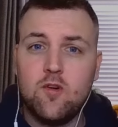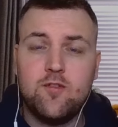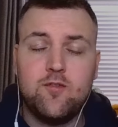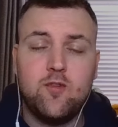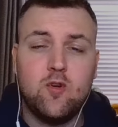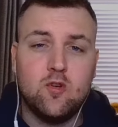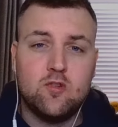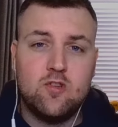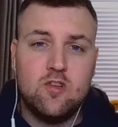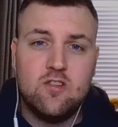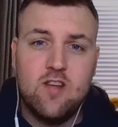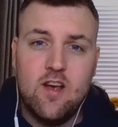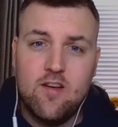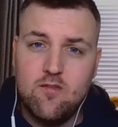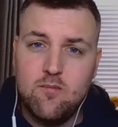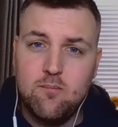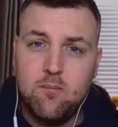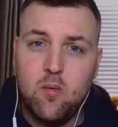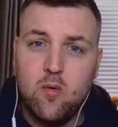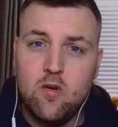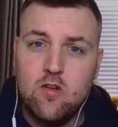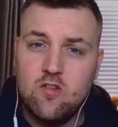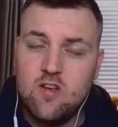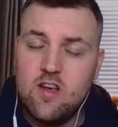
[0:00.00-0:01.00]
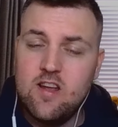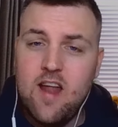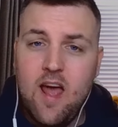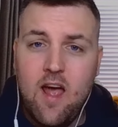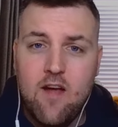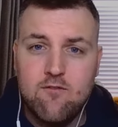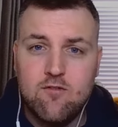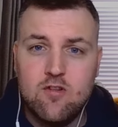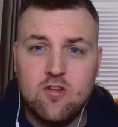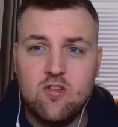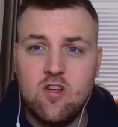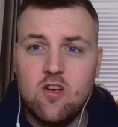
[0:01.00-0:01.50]
forty-seven points in
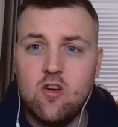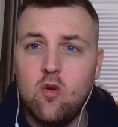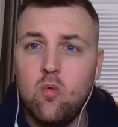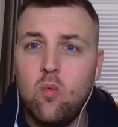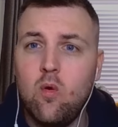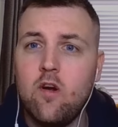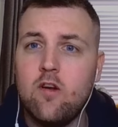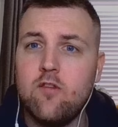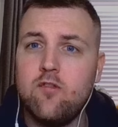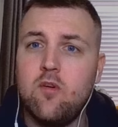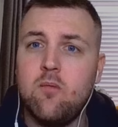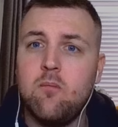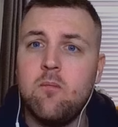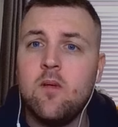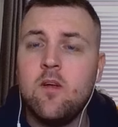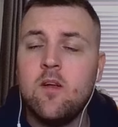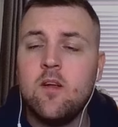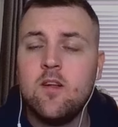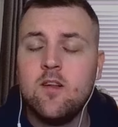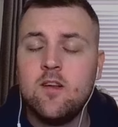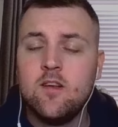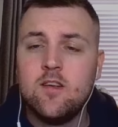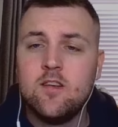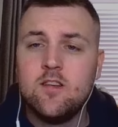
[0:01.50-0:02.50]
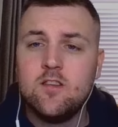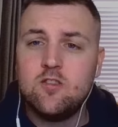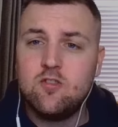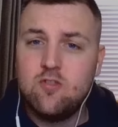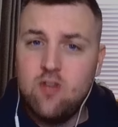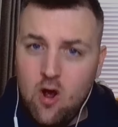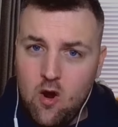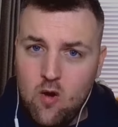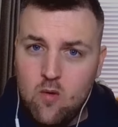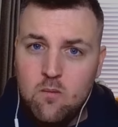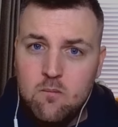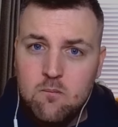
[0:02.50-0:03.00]
every single one of them.
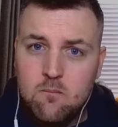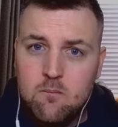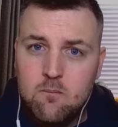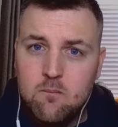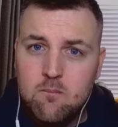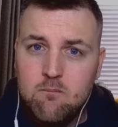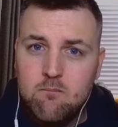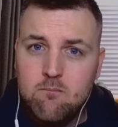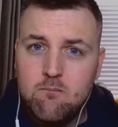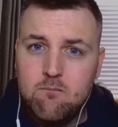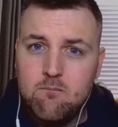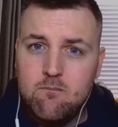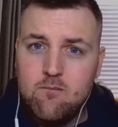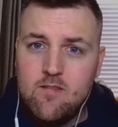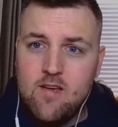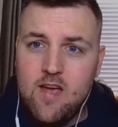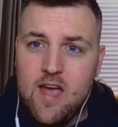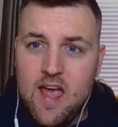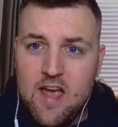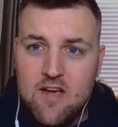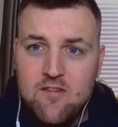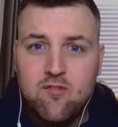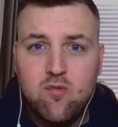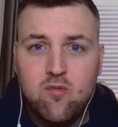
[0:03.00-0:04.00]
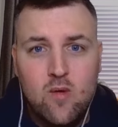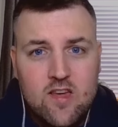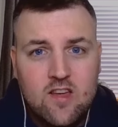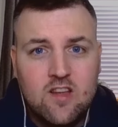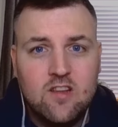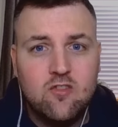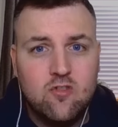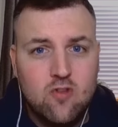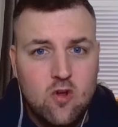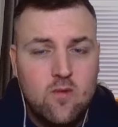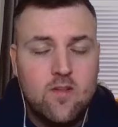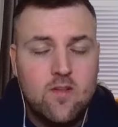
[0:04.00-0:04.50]
So, if we
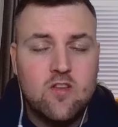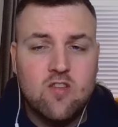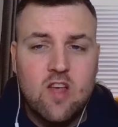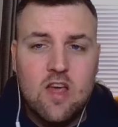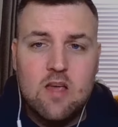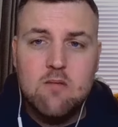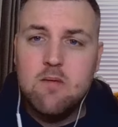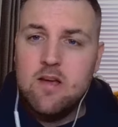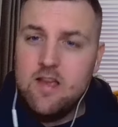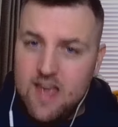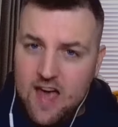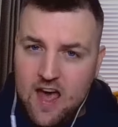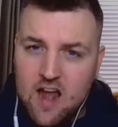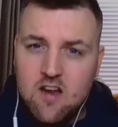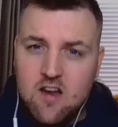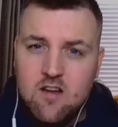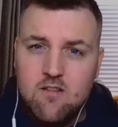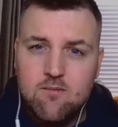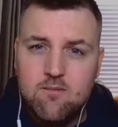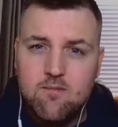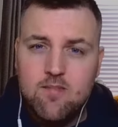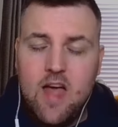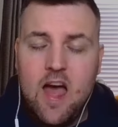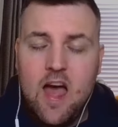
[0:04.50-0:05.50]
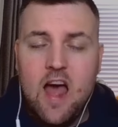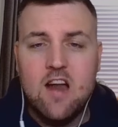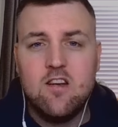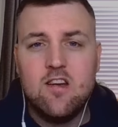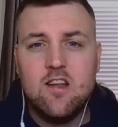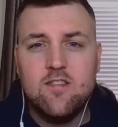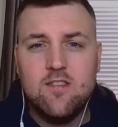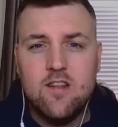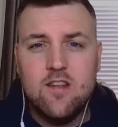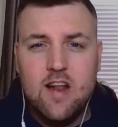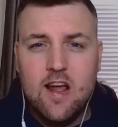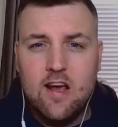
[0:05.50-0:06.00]
can do the same again, and
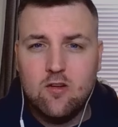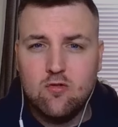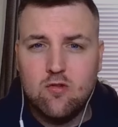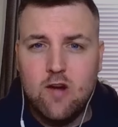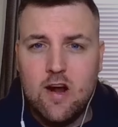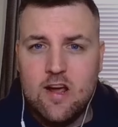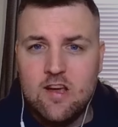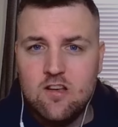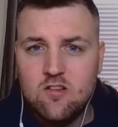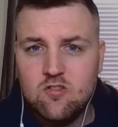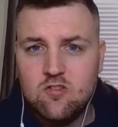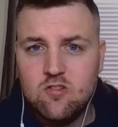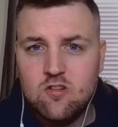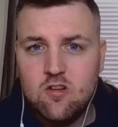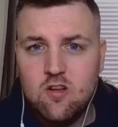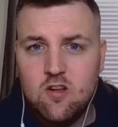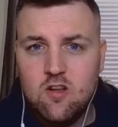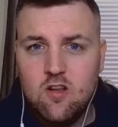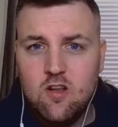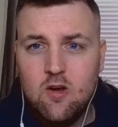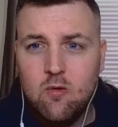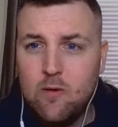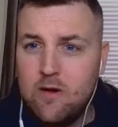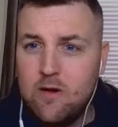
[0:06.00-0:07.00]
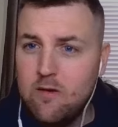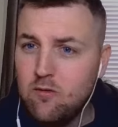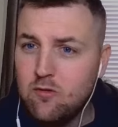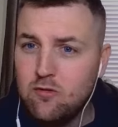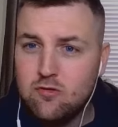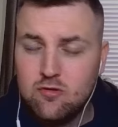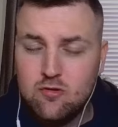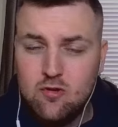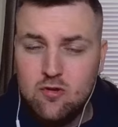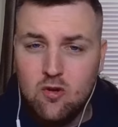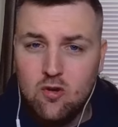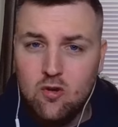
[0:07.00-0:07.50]
in the next race, we will
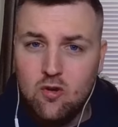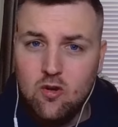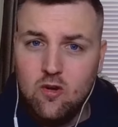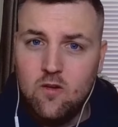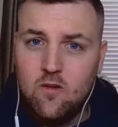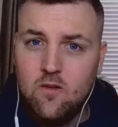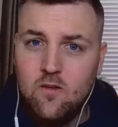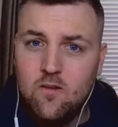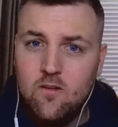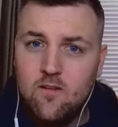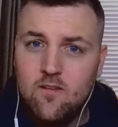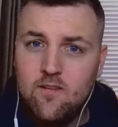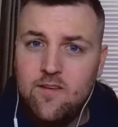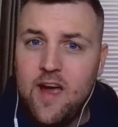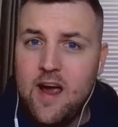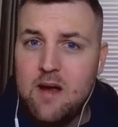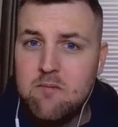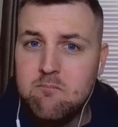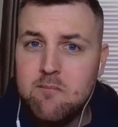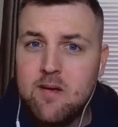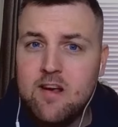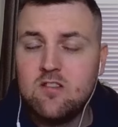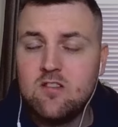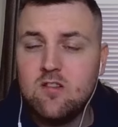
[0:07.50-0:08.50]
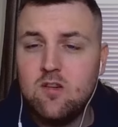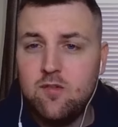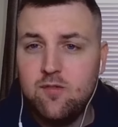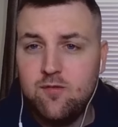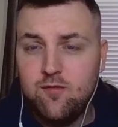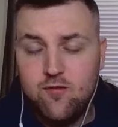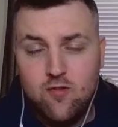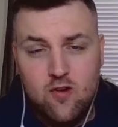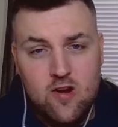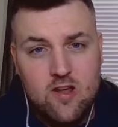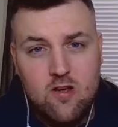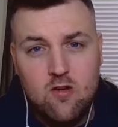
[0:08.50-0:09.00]
score a massive
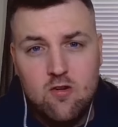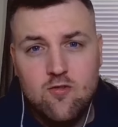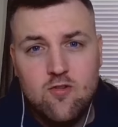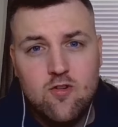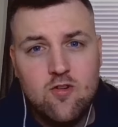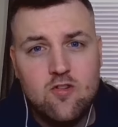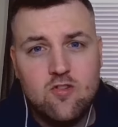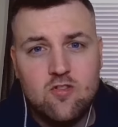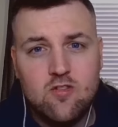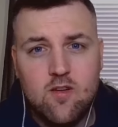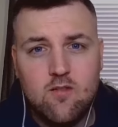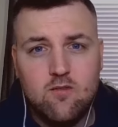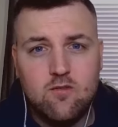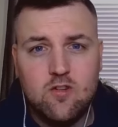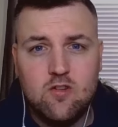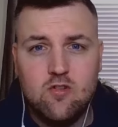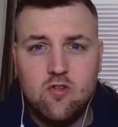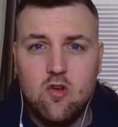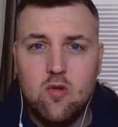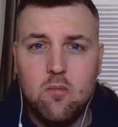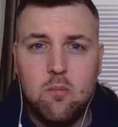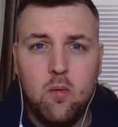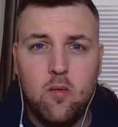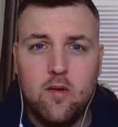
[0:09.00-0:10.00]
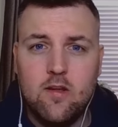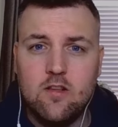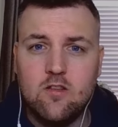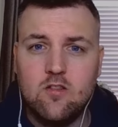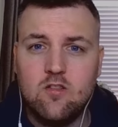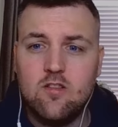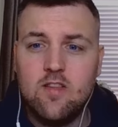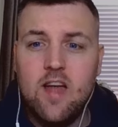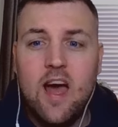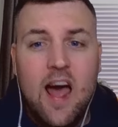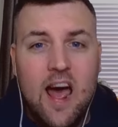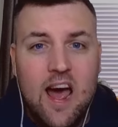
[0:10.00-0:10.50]
three hundred seventy-two
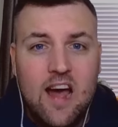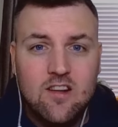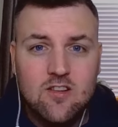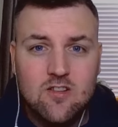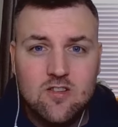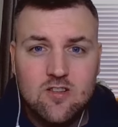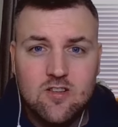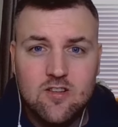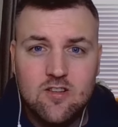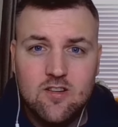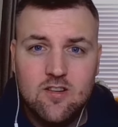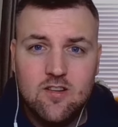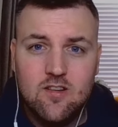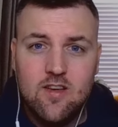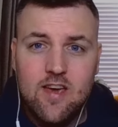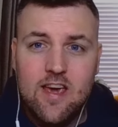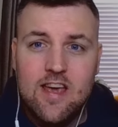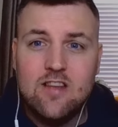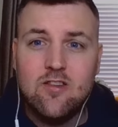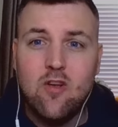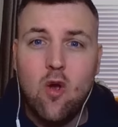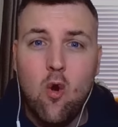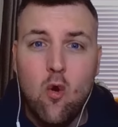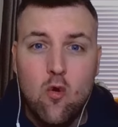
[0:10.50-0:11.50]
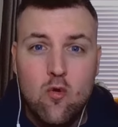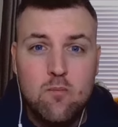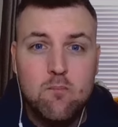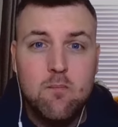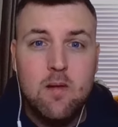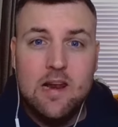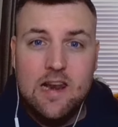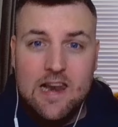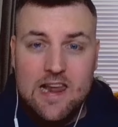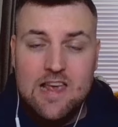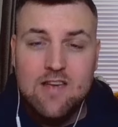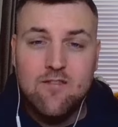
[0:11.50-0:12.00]
points. That is
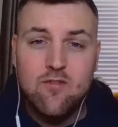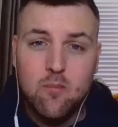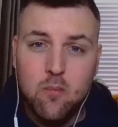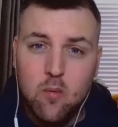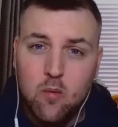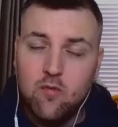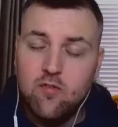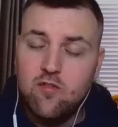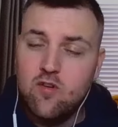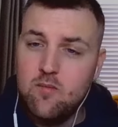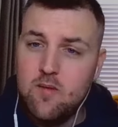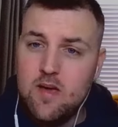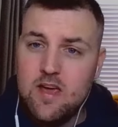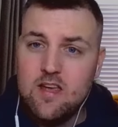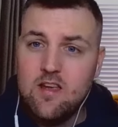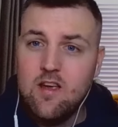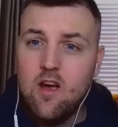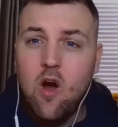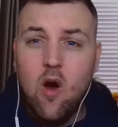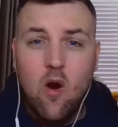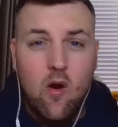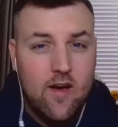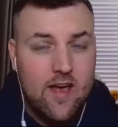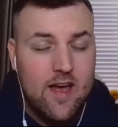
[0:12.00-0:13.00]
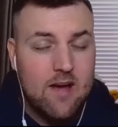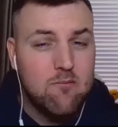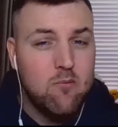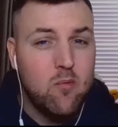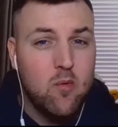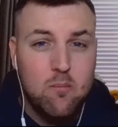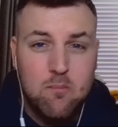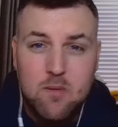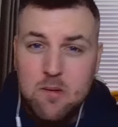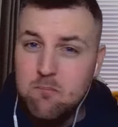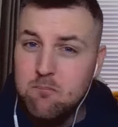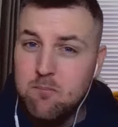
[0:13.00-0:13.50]
unbelievable for me. I am
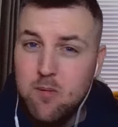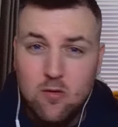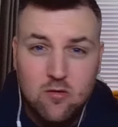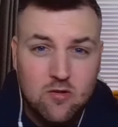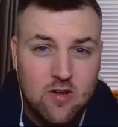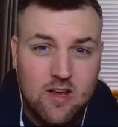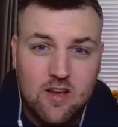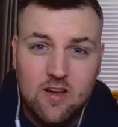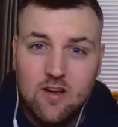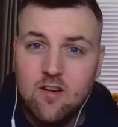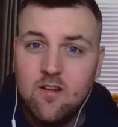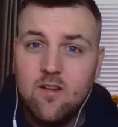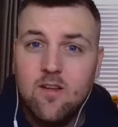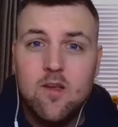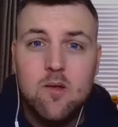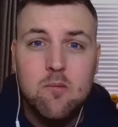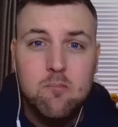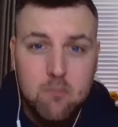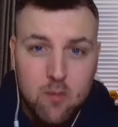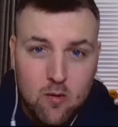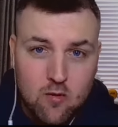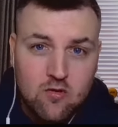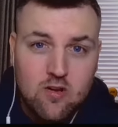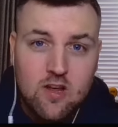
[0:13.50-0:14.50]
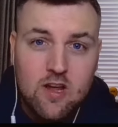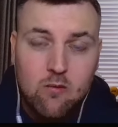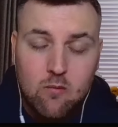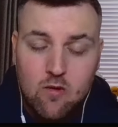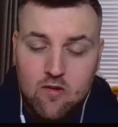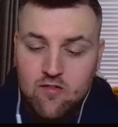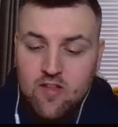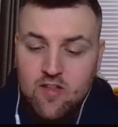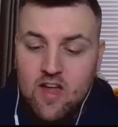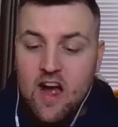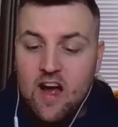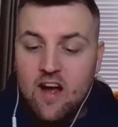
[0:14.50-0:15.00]
would be buzzing, buzzing
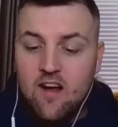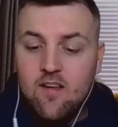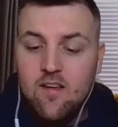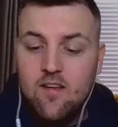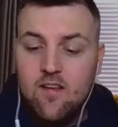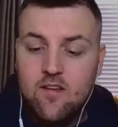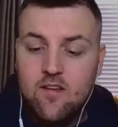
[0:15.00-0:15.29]
with that.